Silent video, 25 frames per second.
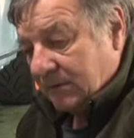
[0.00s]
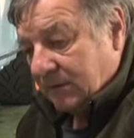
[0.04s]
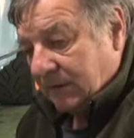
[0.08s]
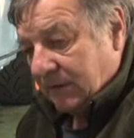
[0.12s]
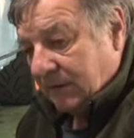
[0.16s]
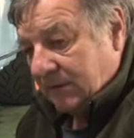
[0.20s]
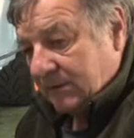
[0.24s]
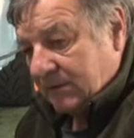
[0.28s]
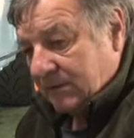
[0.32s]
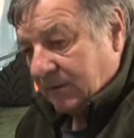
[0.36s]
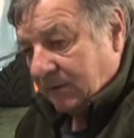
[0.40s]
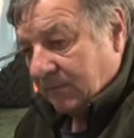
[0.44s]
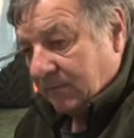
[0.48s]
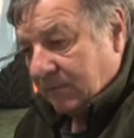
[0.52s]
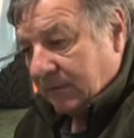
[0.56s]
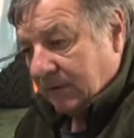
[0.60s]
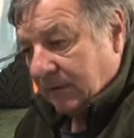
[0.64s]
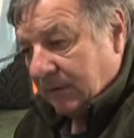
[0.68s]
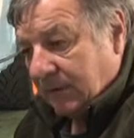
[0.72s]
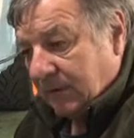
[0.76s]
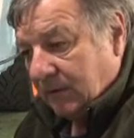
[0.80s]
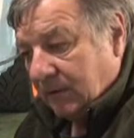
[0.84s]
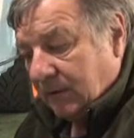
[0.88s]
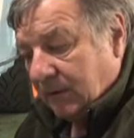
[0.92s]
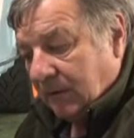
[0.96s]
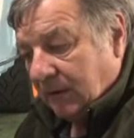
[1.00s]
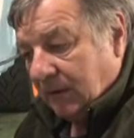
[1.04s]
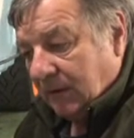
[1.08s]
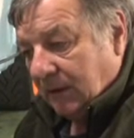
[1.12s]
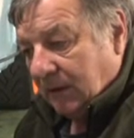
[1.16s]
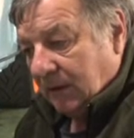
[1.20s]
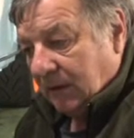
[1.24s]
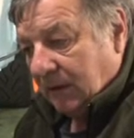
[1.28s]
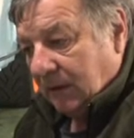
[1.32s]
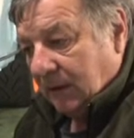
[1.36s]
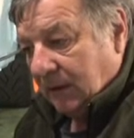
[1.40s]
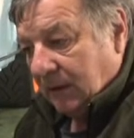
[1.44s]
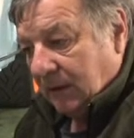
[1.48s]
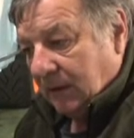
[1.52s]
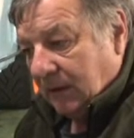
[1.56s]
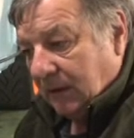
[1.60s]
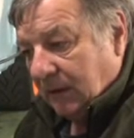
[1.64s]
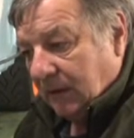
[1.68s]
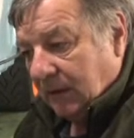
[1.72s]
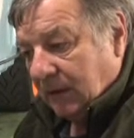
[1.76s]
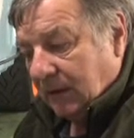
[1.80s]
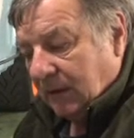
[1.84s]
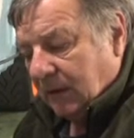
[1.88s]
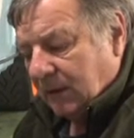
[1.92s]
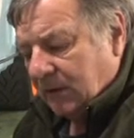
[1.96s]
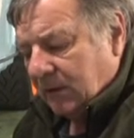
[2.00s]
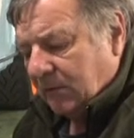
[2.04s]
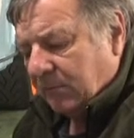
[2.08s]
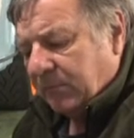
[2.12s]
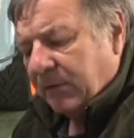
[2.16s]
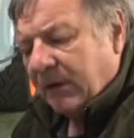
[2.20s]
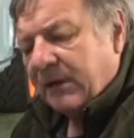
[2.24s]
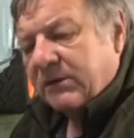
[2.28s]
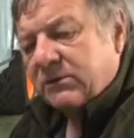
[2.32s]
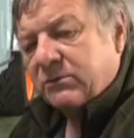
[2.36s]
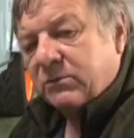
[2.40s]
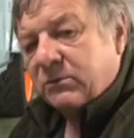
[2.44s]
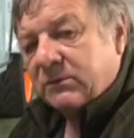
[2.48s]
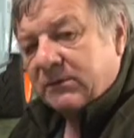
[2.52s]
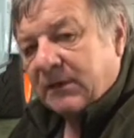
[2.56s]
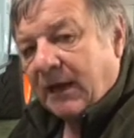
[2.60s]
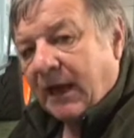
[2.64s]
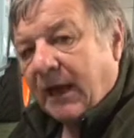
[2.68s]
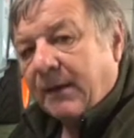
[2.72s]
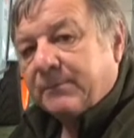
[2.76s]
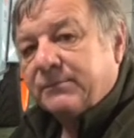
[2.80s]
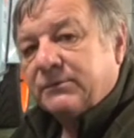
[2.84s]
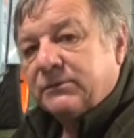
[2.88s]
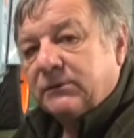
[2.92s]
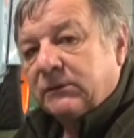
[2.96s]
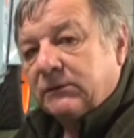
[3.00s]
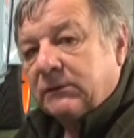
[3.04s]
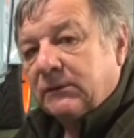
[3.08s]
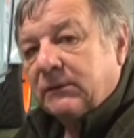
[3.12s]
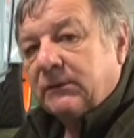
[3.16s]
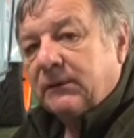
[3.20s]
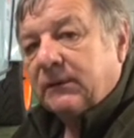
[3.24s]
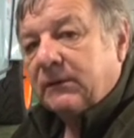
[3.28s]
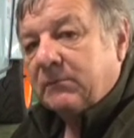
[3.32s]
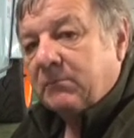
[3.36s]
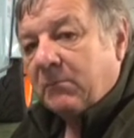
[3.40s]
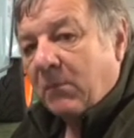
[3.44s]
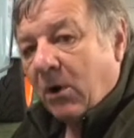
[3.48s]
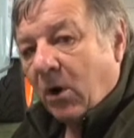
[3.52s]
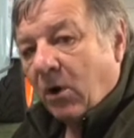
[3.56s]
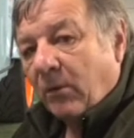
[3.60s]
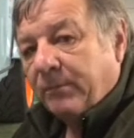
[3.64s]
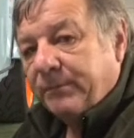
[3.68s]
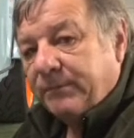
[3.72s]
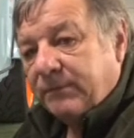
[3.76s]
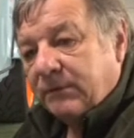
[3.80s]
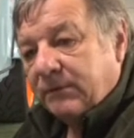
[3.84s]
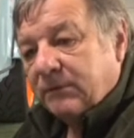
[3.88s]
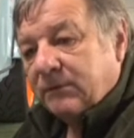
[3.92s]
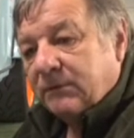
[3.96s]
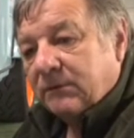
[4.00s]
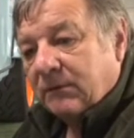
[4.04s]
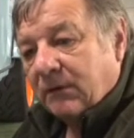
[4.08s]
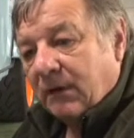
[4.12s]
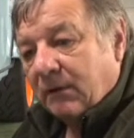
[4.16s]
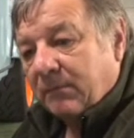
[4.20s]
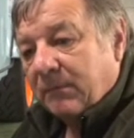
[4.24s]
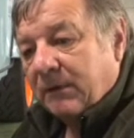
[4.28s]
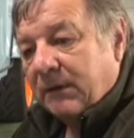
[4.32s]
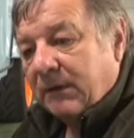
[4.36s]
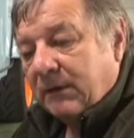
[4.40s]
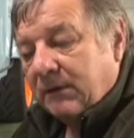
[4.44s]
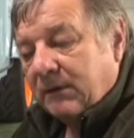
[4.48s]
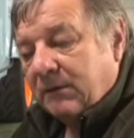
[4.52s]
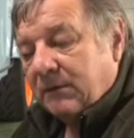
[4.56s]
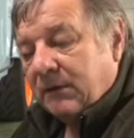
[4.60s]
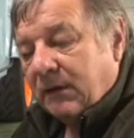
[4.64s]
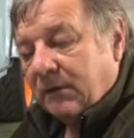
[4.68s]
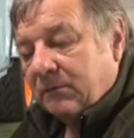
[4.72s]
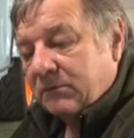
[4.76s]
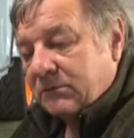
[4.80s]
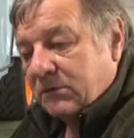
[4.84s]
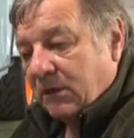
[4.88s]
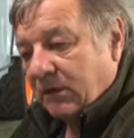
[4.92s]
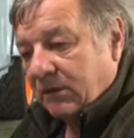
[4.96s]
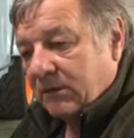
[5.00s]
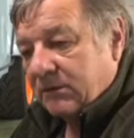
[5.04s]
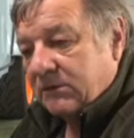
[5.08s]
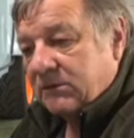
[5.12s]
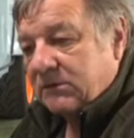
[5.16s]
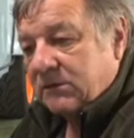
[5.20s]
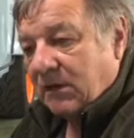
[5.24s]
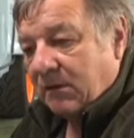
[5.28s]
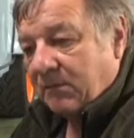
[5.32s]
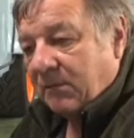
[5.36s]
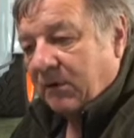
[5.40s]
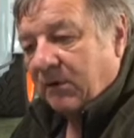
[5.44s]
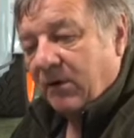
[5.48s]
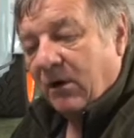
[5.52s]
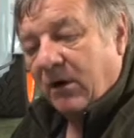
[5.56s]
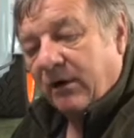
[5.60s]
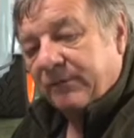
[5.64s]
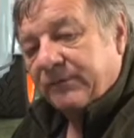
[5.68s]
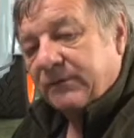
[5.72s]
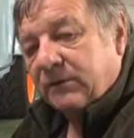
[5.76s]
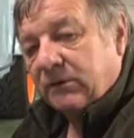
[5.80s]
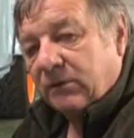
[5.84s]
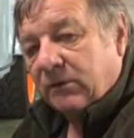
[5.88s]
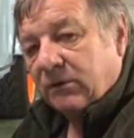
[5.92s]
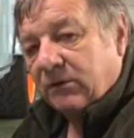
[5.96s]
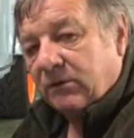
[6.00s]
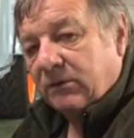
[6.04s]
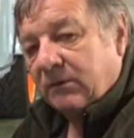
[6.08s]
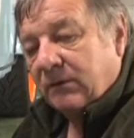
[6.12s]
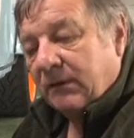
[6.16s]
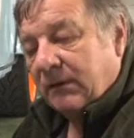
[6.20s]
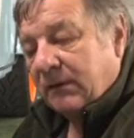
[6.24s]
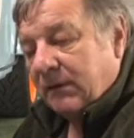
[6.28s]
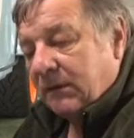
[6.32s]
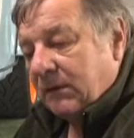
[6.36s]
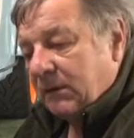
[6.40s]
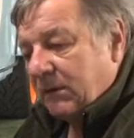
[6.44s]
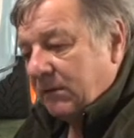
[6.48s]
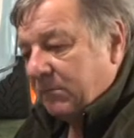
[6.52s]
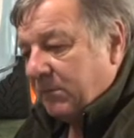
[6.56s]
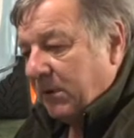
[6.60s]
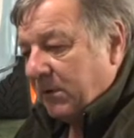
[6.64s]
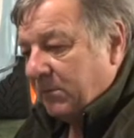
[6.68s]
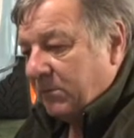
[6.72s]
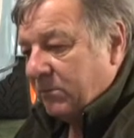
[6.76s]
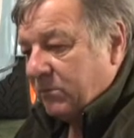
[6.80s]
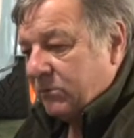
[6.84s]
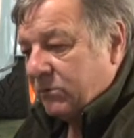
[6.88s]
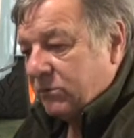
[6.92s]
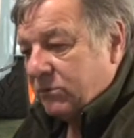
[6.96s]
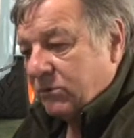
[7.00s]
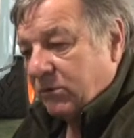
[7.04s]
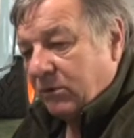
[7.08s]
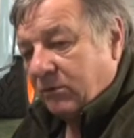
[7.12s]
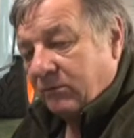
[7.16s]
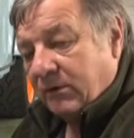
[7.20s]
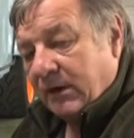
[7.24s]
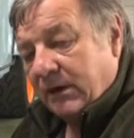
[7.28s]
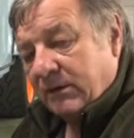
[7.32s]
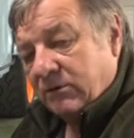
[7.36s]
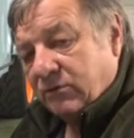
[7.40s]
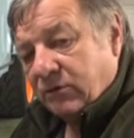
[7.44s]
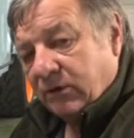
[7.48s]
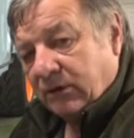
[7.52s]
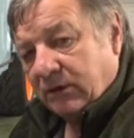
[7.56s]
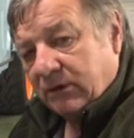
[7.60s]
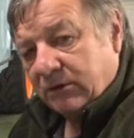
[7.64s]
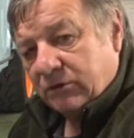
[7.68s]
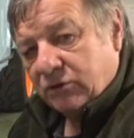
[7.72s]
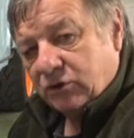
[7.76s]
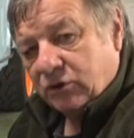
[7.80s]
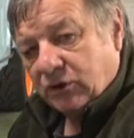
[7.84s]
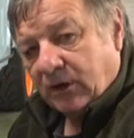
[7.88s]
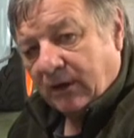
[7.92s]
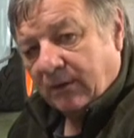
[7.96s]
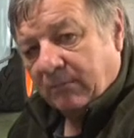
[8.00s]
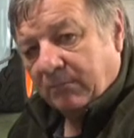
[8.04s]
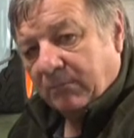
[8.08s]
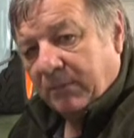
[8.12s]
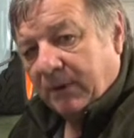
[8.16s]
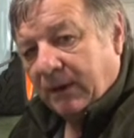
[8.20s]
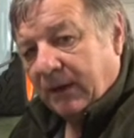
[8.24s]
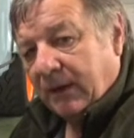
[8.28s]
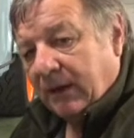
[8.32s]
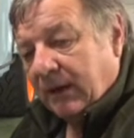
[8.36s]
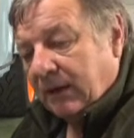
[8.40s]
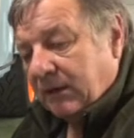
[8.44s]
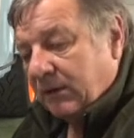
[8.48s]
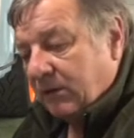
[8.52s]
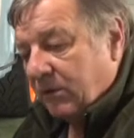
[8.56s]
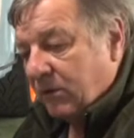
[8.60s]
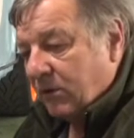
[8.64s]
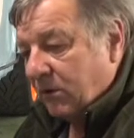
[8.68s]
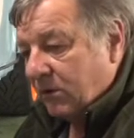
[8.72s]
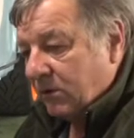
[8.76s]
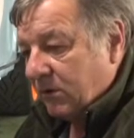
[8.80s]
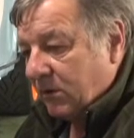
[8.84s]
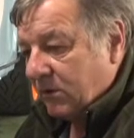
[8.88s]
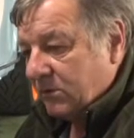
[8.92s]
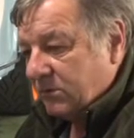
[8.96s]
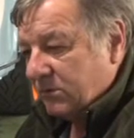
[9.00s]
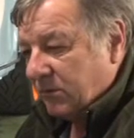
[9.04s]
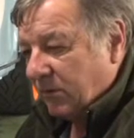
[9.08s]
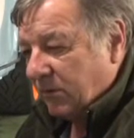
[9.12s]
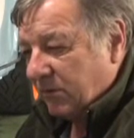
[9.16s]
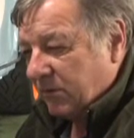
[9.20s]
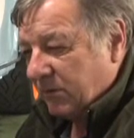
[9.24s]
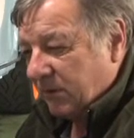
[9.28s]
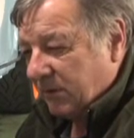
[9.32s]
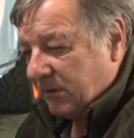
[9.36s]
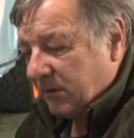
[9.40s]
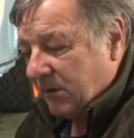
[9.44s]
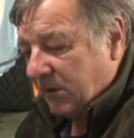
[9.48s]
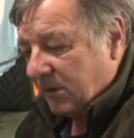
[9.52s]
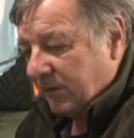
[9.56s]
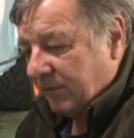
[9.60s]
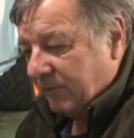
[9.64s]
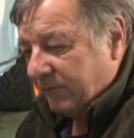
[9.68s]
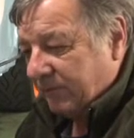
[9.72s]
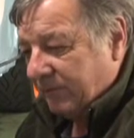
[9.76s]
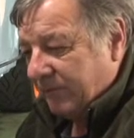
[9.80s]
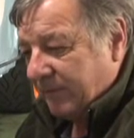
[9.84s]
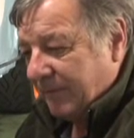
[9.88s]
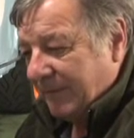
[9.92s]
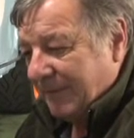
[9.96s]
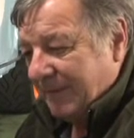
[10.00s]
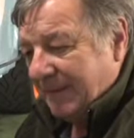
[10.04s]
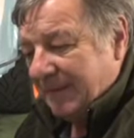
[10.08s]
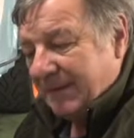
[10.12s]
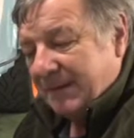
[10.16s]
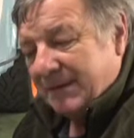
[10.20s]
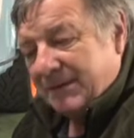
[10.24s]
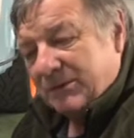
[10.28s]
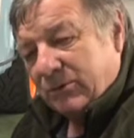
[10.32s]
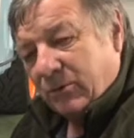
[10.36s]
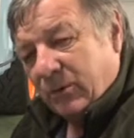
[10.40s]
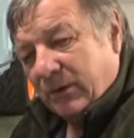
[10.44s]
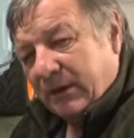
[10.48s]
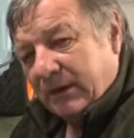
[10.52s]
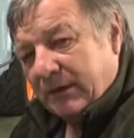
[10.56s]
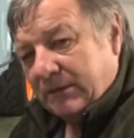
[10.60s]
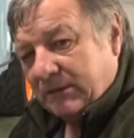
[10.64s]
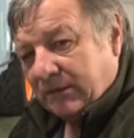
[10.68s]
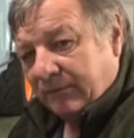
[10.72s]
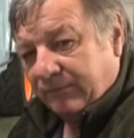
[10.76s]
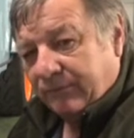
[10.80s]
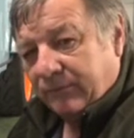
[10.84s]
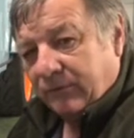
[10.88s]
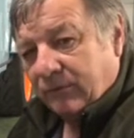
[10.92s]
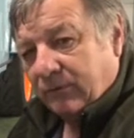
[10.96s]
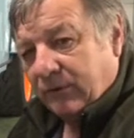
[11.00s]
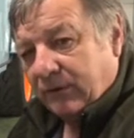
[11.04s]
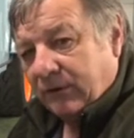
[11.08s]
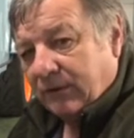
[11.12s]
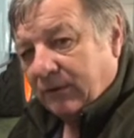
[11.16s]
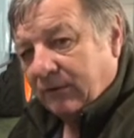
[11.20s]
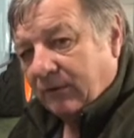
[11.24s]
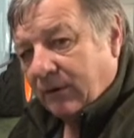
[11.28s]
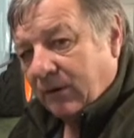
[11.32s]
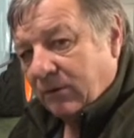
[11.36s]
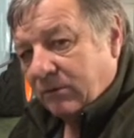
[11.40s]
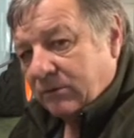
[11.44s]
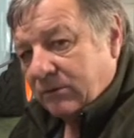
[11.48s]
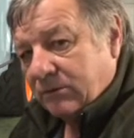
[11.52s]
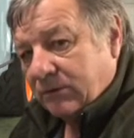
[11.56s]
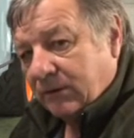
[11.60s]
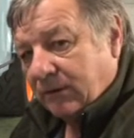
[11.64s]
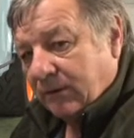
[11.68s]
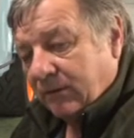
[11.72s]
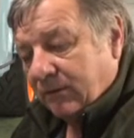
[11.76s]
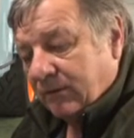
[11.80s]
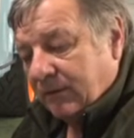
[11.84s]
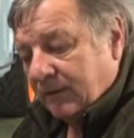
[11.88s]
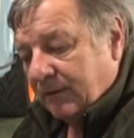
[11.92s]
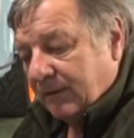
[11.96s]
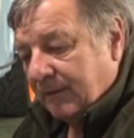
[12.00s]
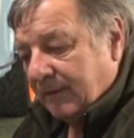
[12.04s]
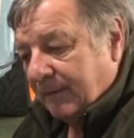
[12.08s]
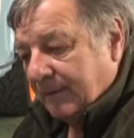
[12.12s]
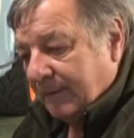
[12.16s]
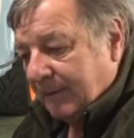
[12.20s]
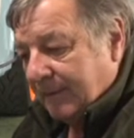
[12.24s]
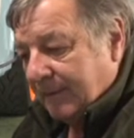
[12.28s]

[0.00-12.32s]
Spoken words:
to get something, and the place was absolutely mobbed. I mean, it was like a summer afternoon. People were stood around drinking champagne and God knows what. The kind of 20 to 40-year-olds, you know, the